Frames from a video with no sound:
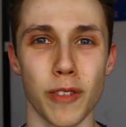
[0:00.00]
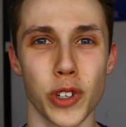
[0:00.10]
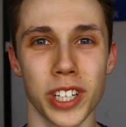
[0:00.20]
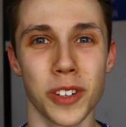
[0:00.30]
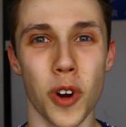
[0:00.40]
If
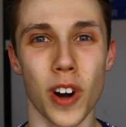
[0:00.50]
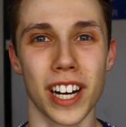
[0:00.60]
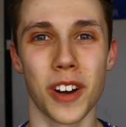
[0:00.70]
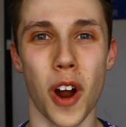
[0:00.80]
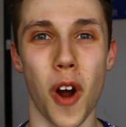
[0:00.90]
you didn't
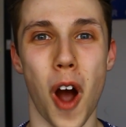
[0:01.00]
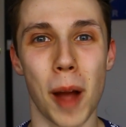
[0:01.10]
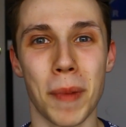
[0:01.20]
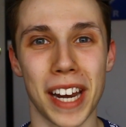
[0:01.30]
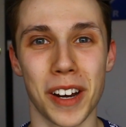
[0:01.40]
already know,
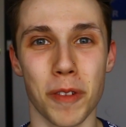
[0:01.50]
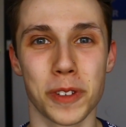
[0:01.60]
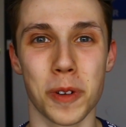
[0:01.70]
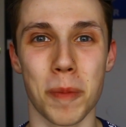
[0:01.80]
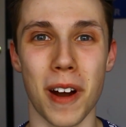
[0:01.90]
I'm headed off
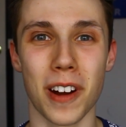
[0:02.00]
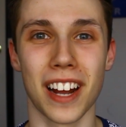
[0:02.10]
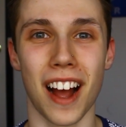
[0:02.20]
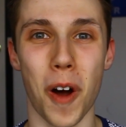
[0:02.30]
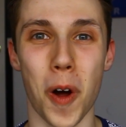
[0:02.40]
to
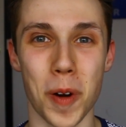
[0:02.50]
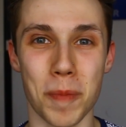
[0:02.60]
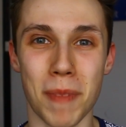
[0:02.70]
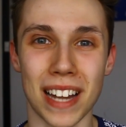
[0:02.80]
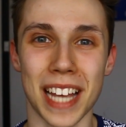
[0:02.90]
America on
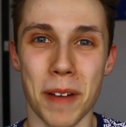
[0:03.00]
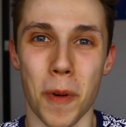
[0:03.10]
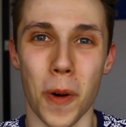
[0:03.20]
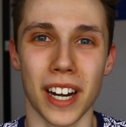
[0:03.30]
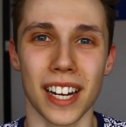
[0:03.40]
Monday
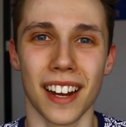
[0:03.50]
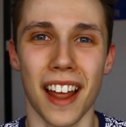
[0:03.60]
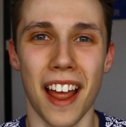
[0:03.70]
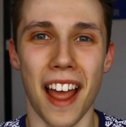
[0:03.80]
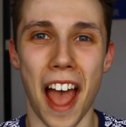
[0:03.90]
morning.
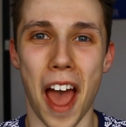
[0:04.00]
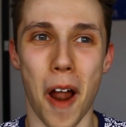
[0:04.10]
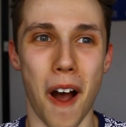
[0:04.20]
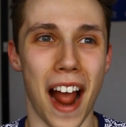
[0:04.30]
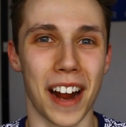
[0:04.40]
And
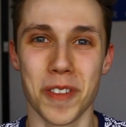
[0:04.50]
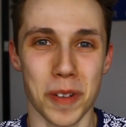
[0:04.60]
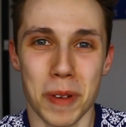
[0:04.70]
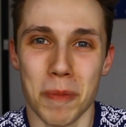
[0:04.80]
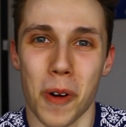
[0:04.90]
I
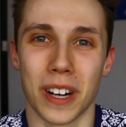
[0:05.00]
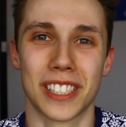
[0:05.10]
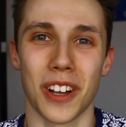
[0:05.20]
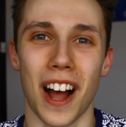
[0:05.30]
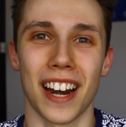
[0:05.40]
couldn't be more
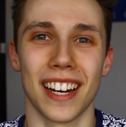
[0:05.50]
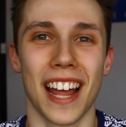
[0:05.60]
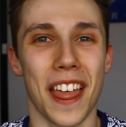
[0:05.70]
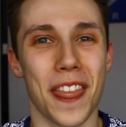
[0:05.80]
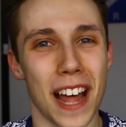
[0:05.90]

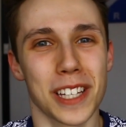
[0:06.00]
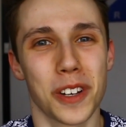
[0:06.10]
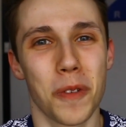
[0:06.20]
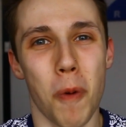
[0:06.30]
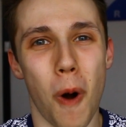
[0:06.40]
excited.
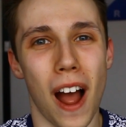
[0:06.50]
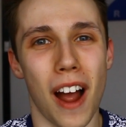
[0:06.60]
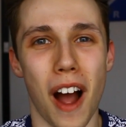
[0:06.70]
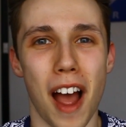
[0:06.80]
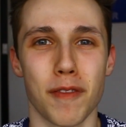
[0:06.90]
That's why
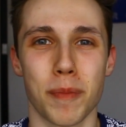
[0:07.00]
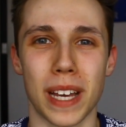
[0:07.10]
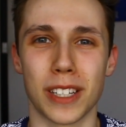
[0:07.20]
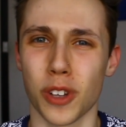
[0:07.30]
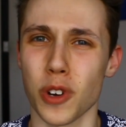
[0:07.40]
I've
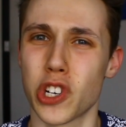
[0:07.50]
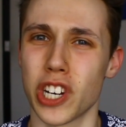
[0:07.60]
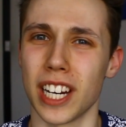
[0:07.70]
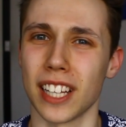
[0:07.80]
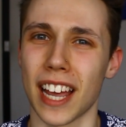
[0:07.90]
been so
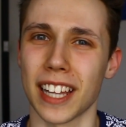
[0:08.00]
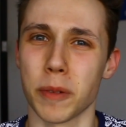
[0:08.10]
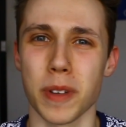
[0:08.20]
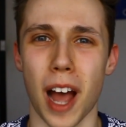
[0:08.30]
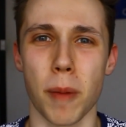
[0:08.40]
shitty lately
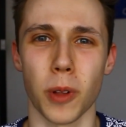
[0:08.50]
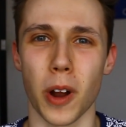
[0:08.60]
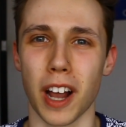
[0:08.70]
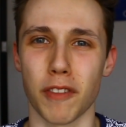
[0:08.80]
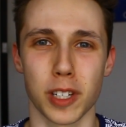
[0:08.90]
with
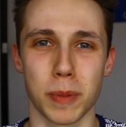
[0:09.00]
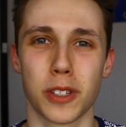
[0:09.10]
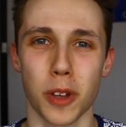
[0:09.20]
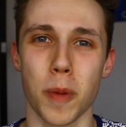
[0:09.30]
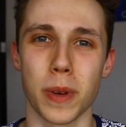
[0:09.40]
uploading. I've just been
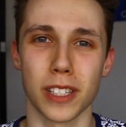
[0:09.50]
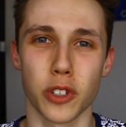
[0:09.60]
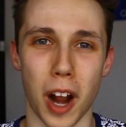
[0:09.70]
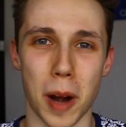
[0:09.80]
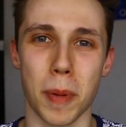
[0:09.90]
so busy
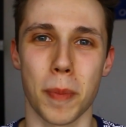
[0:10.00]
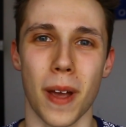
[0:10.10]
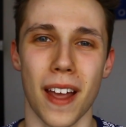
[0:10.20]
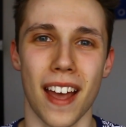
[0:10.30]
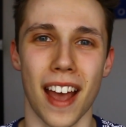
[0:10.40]
trying to
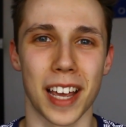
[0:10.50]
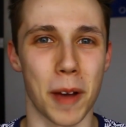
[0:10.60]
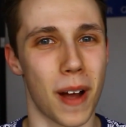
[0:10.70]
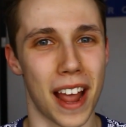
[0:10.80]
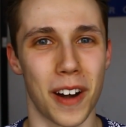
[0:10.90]
prepare and
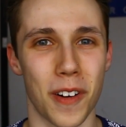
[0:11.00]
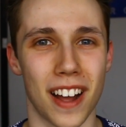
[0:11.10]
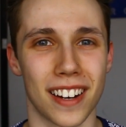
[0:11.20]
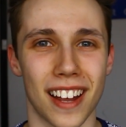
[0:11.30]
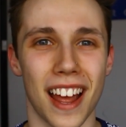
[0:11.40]
get my head
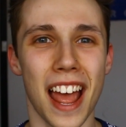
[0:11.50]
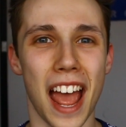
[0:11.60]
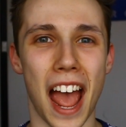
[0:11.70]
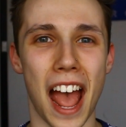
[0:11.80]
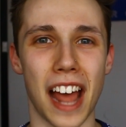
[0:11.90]
around it
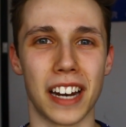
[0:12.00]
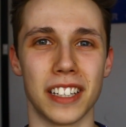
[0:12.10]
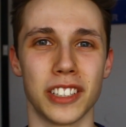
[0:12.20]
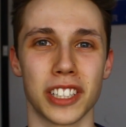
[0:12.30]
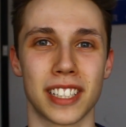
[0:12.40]
and
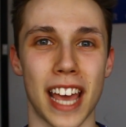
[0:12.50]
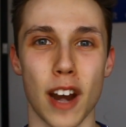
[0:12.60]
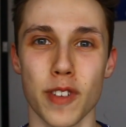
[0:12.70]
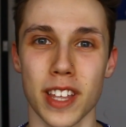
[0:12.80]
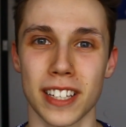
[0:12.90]
just get
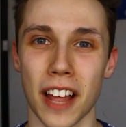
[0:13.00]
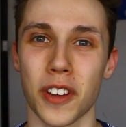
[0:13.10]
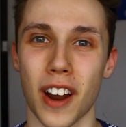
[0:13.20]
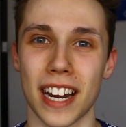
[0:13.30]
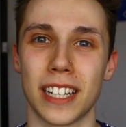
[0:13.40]
everything done
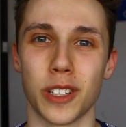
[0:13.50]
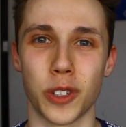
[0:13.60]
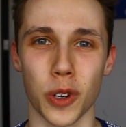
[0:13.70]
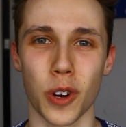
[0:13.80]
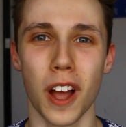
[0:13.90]
that I need to
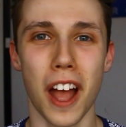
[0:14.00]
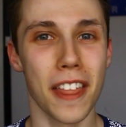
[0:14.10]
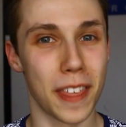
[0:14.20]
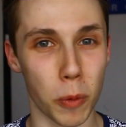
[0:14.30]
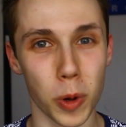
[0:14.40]
do.
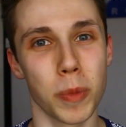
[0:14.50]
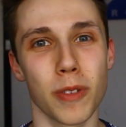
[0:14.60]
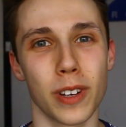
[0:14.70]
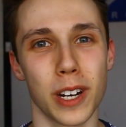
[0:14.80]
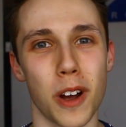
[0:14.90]
There will
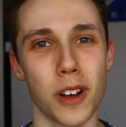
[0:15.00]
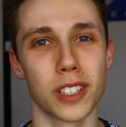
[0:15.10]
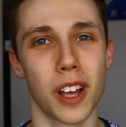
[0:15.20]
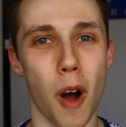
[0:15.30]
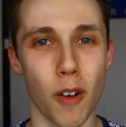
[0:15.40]
be
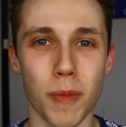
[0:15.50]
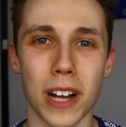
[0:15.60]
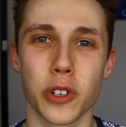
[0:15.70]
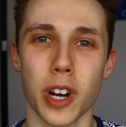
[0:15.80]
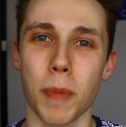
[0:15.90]
videos of
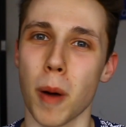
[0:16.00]
my trip.